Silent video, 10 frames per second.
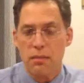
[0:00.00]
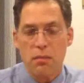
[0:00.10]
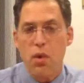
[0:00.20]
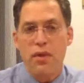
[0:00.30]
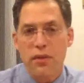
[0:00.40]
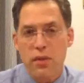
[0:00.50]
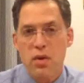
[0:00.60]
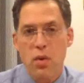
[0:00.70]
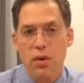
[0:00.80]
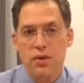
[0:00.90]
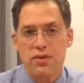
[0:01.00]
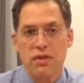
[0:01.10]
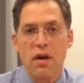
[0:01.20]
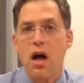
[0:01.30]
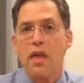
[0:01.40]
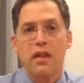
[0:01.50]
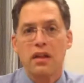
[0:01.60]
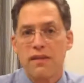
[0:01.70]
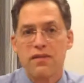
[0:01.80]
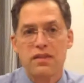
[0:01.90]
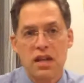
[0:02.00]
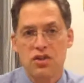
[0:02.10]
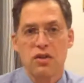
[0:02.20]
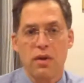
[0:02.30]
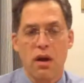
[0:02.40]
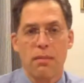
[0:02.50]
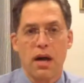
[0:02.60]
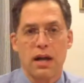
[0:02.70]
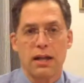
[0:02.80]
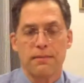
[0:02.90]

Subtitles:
more than 3/4 of all the lymph tissue in our body.